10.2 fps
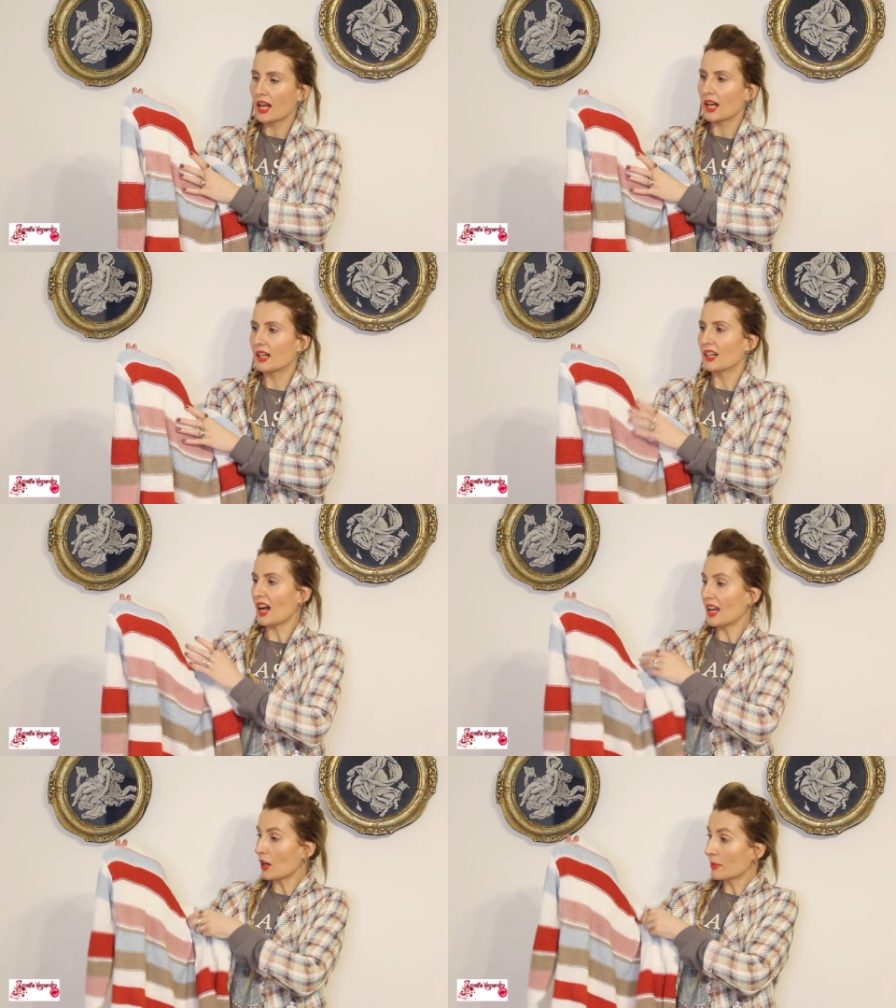
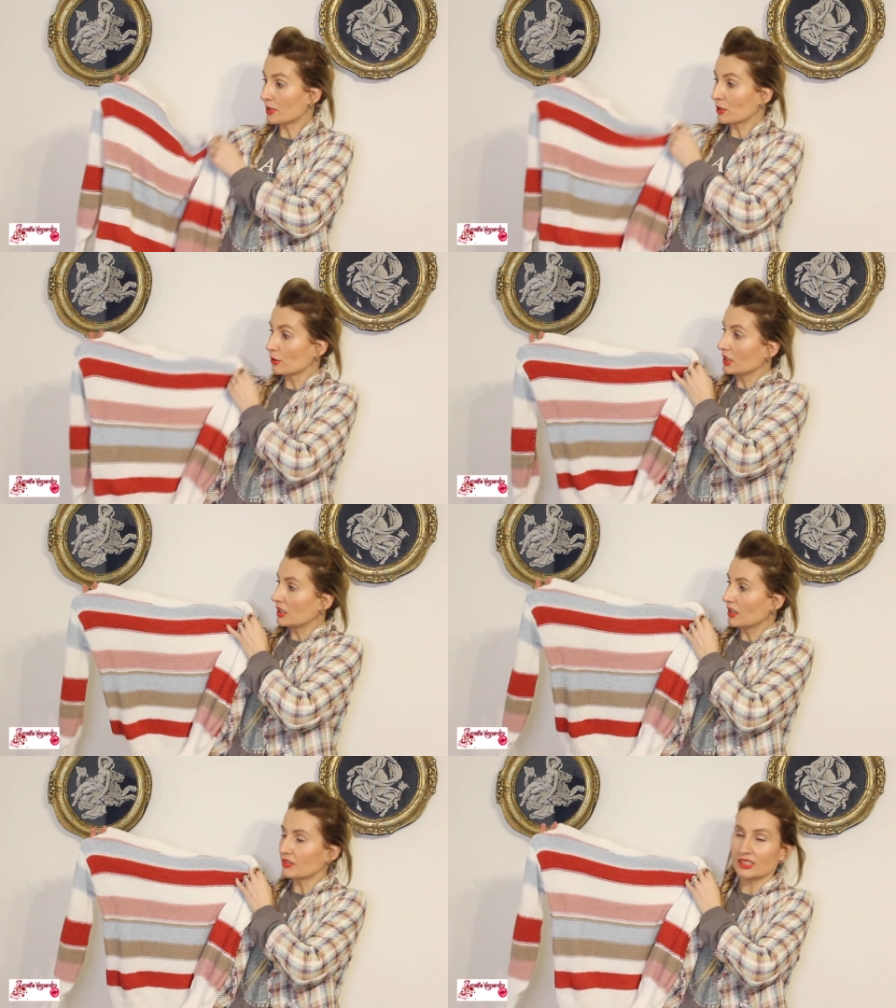I
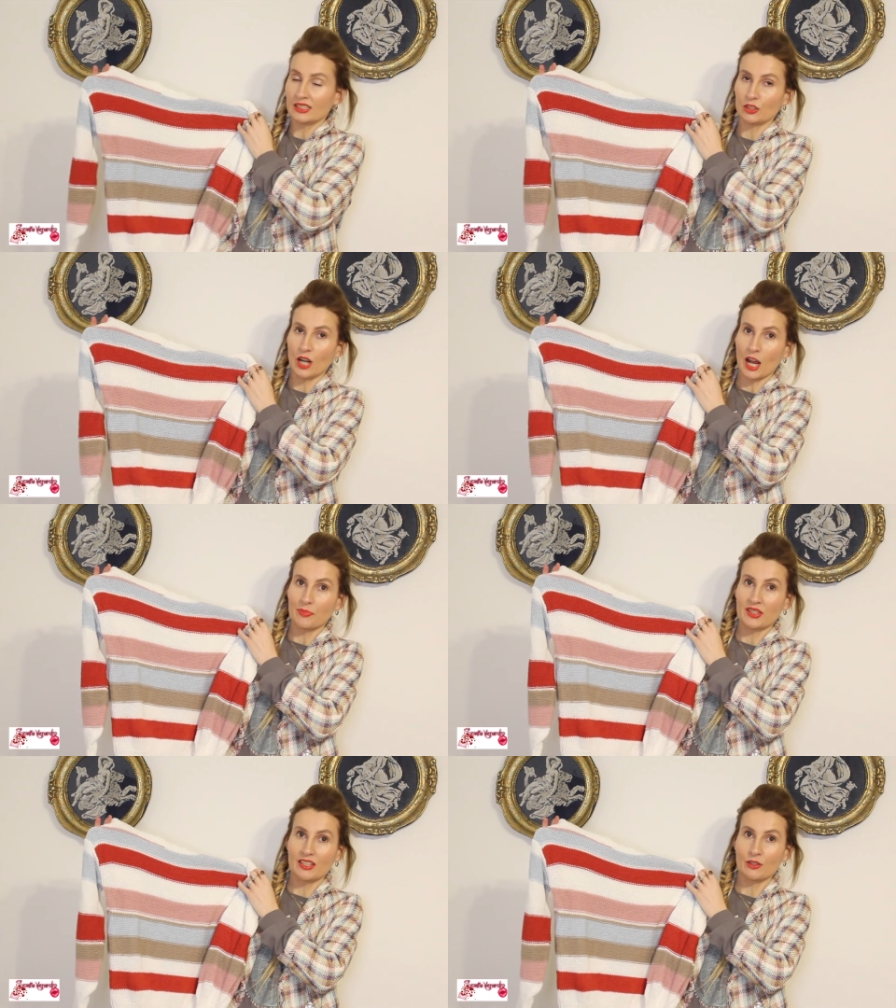absolutely love the
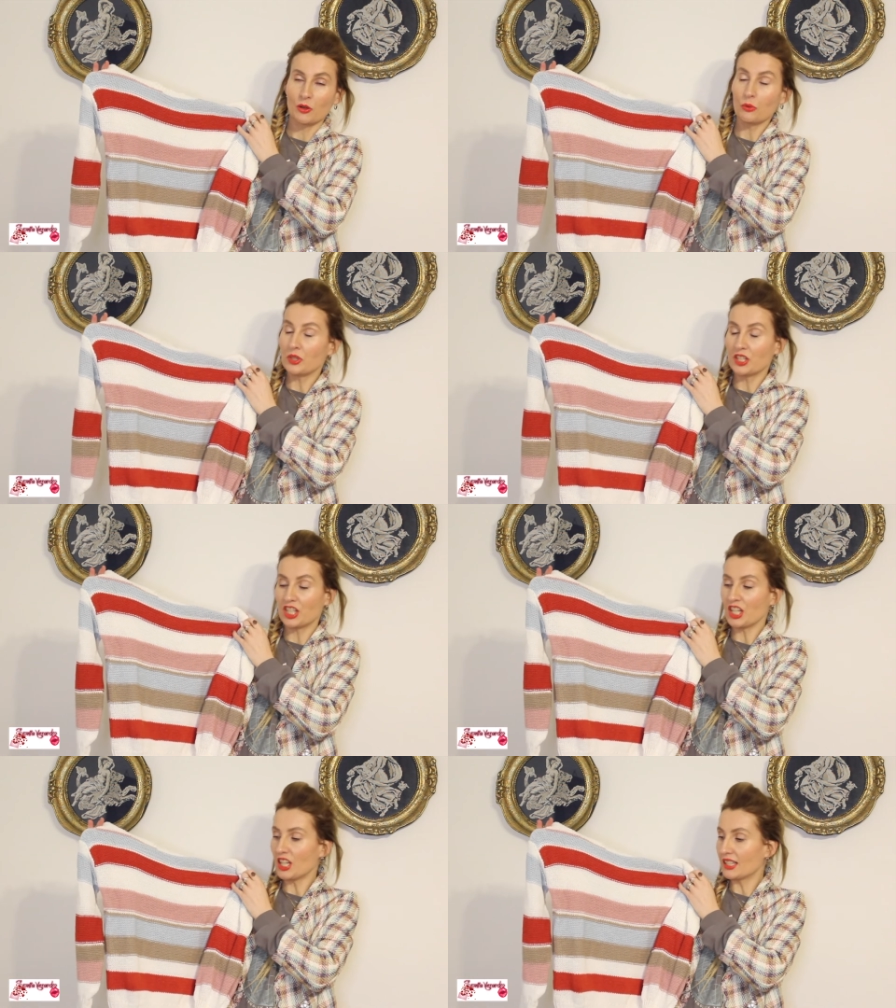stripes,
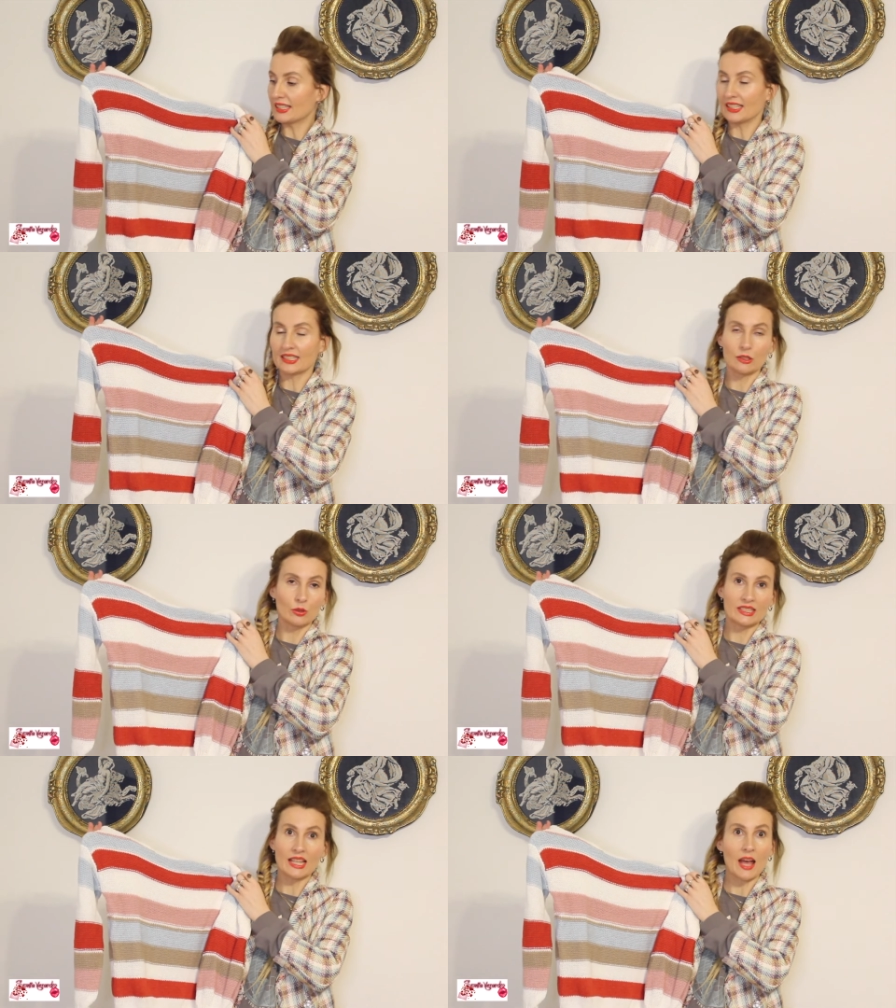with jeans. This
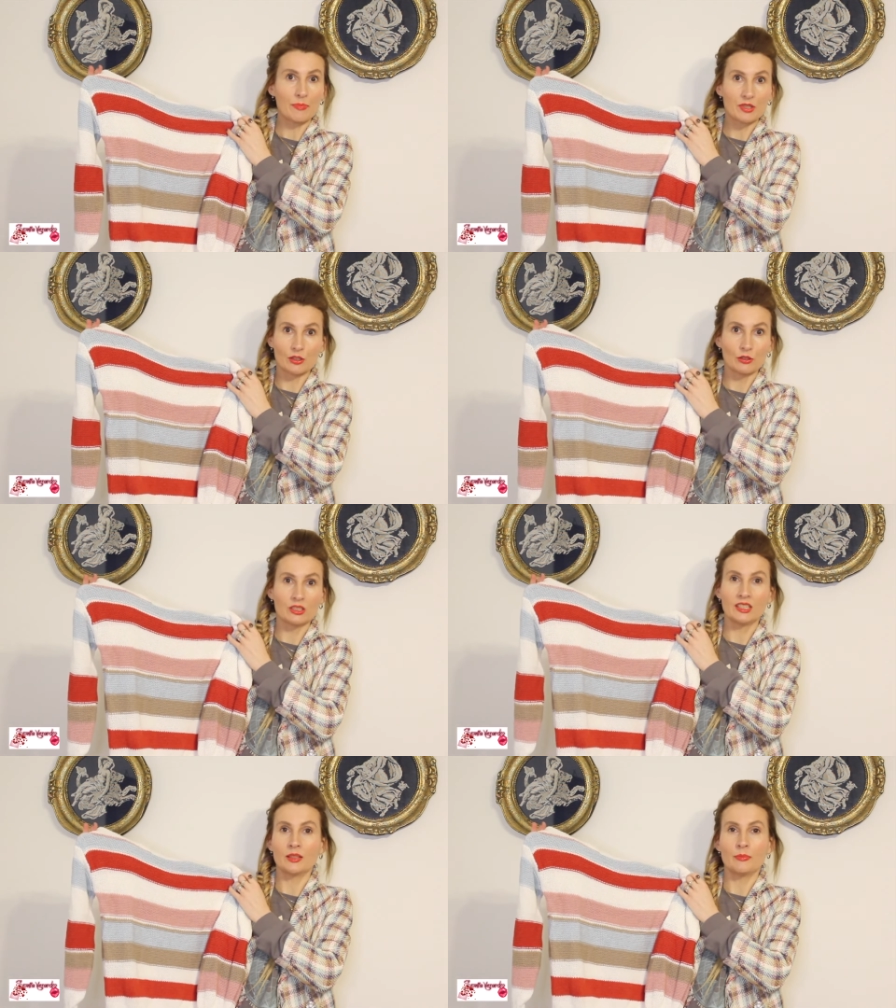looks absolutely